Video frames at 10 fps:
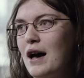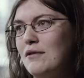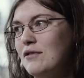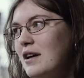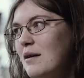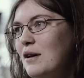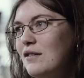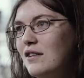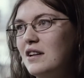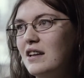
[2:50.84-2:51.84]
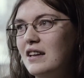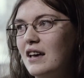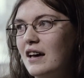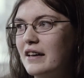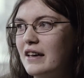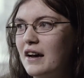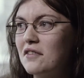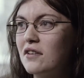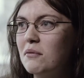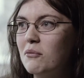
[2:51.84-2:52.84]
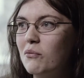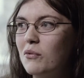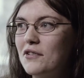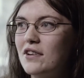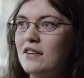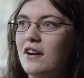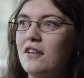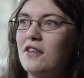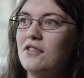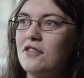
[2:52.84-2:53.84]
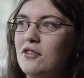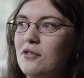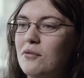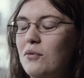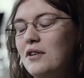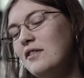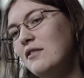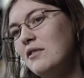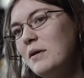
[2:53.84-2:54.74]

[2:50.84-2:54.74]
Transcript: After I got my GED, I actually wasn't entirely sure what to do with